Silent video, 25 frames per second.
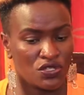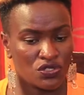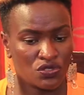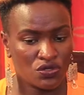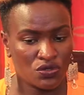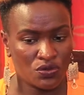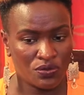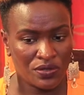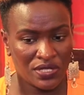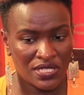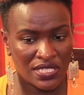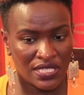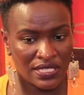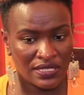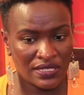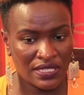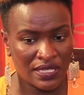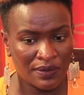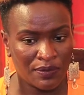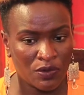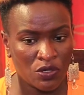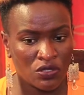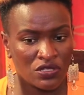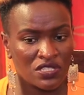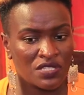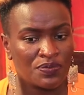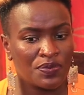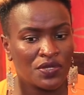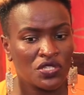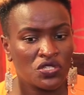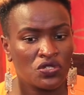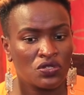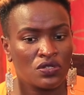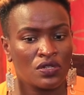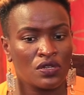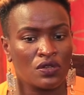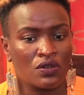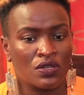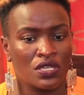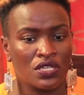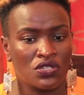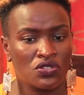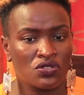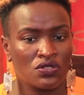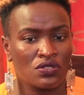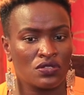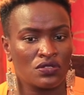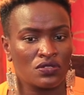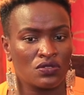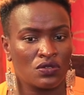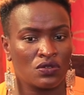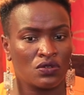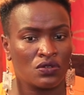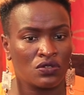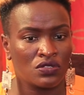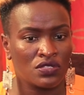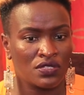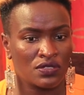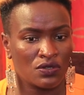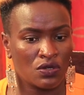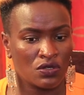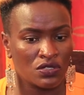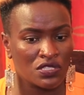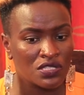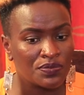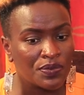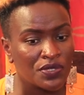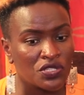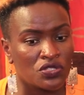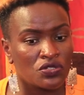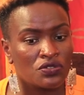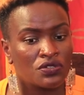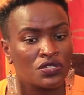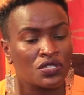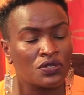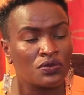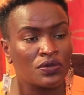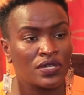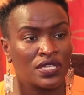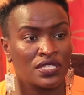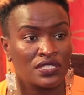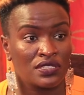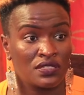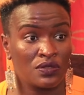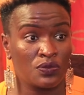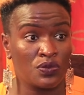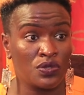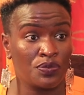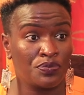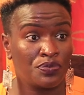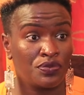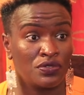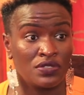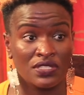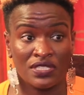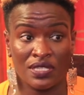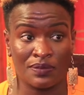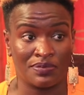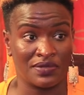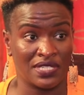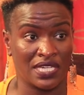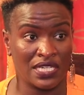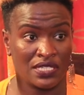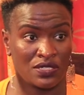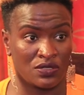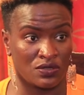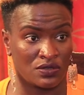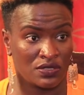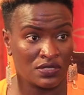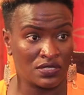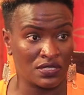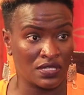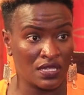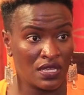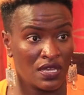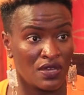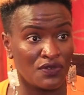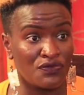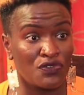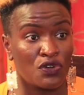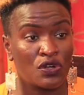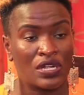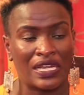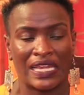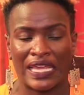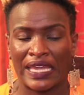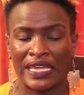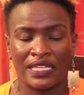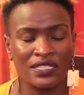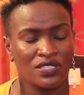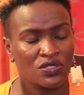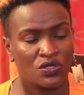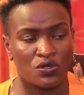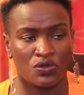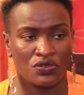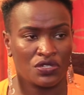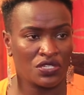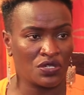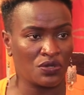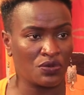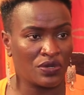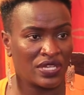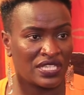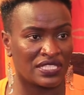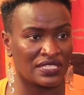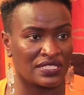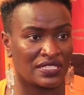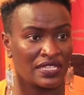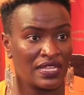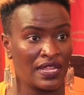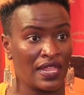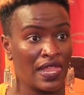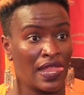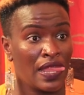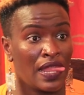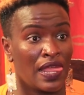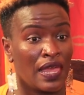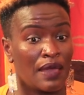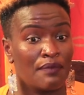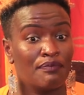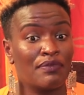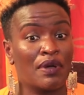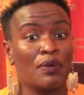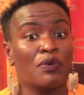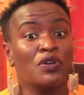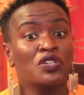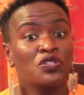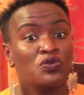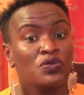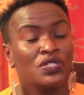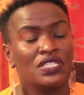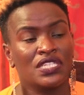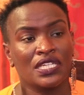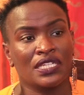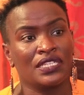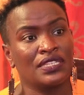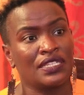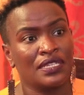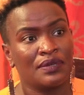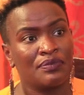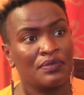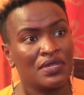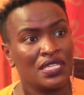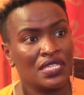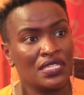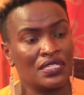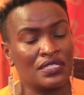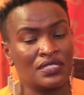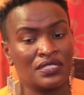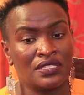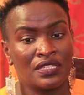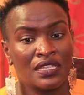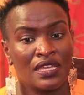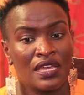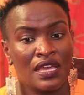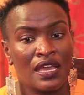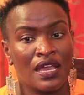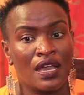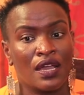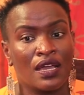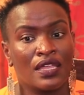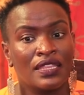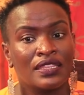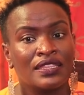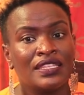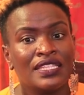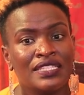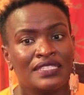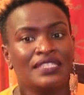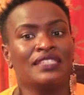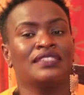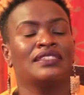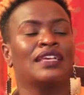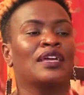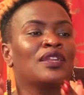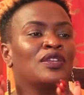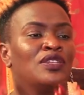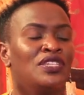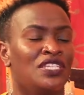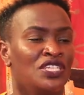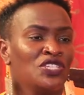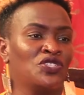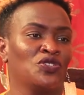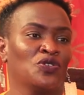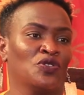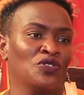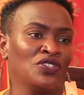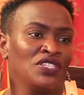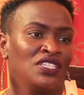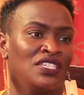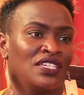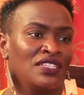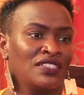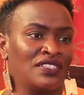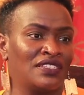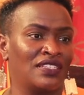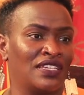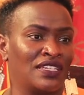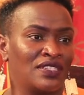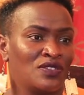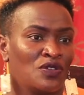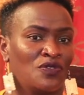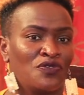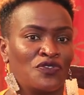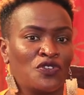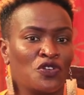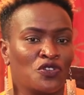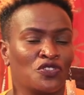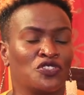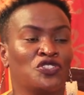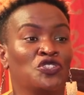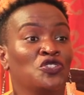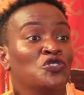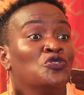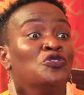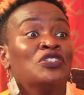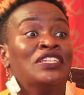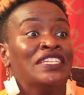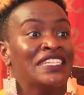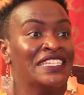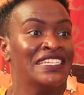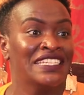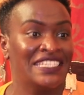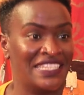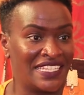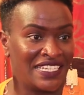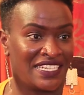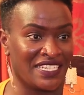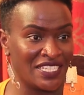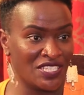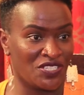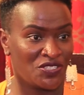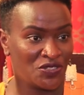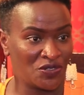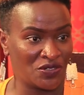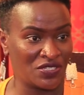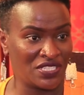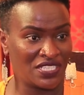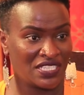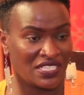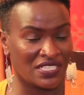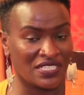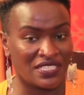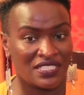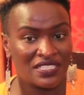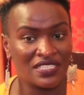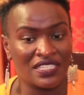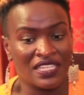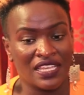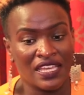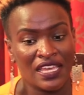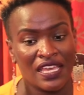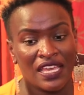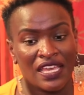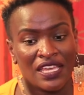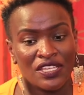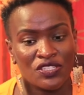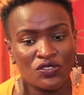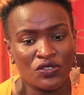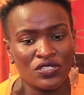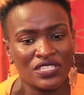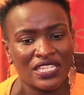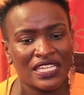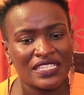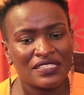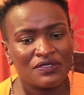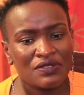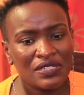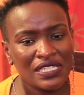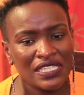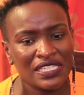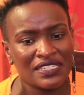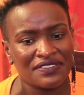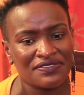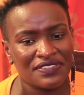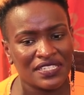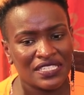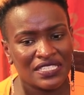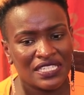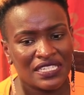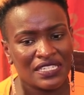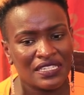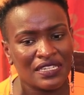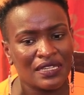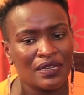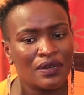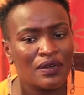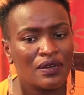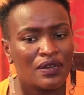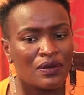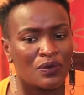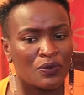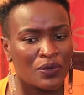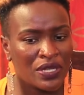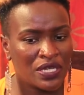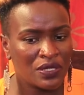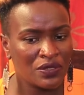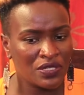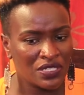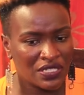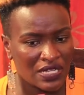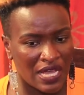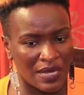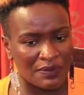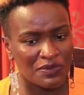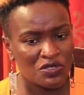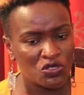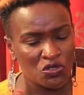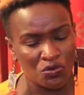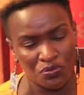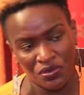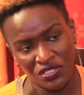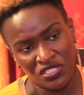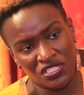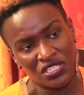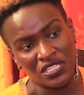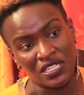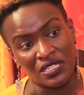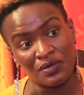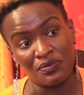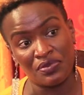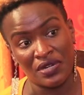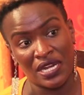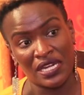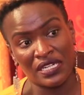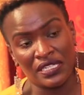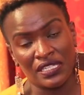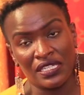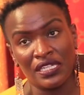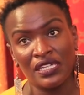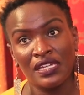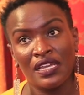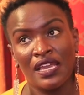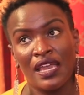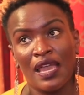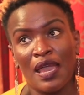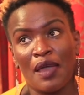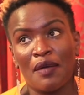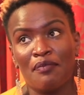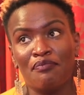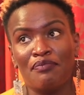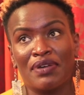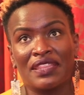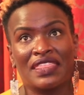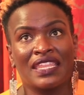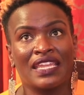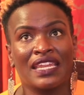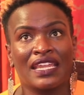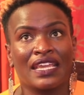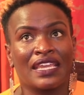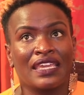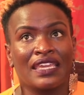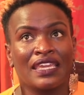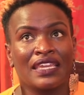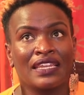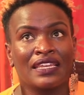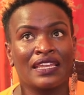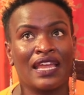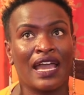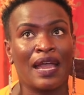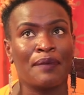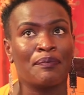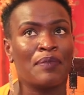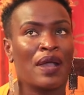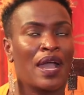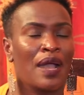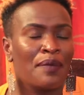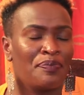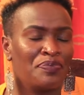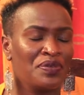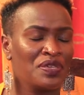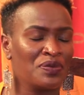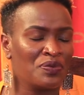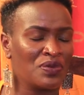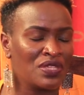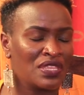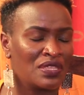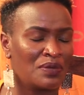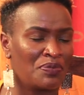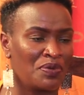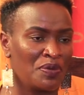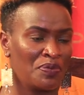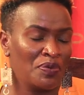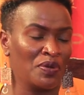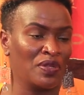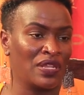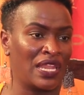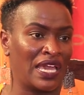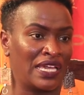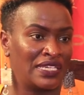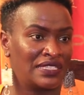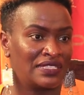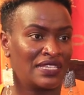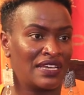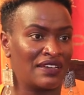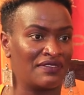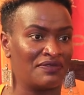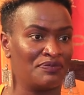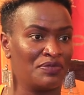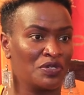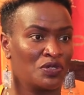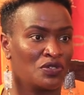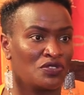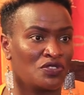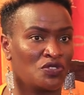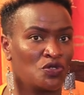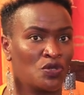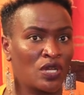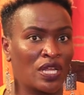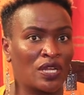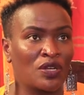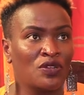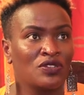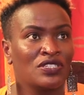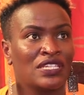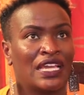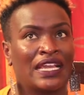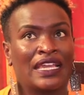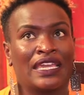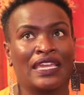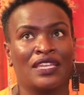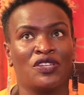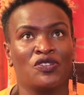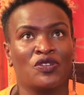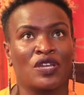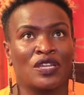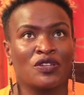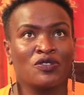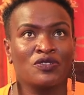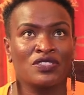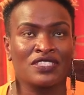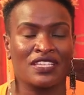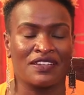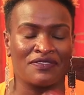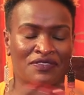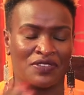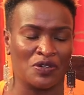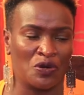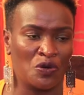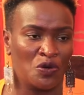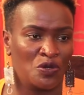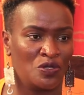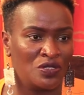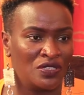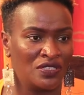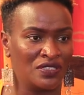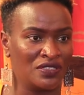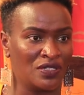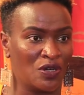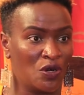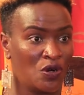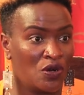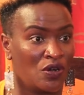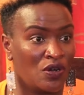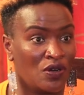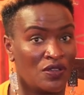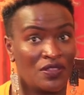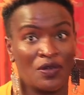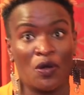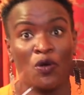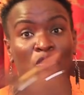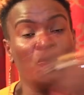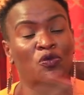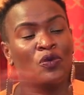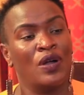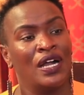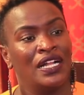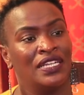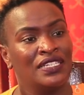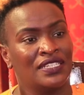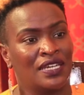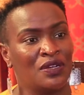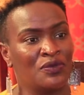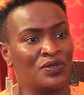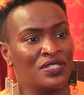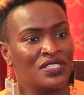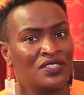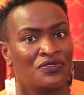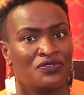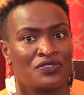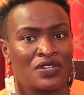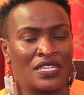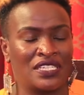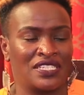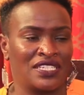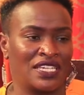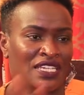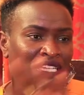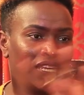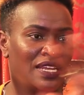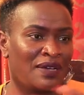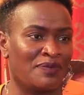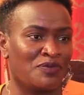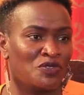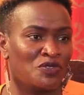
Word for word: So we tell them on special occasions or on special requests, we put subtitles for clients who request. But what we tell them is, this is a niche audience that, of course, you need the niche audience. So it has really affected when it comes to pitching and branding. But then again, I'm happy with the people I serve, because you cannot, again, you cannot serve the whole world. Awezi furahisha kila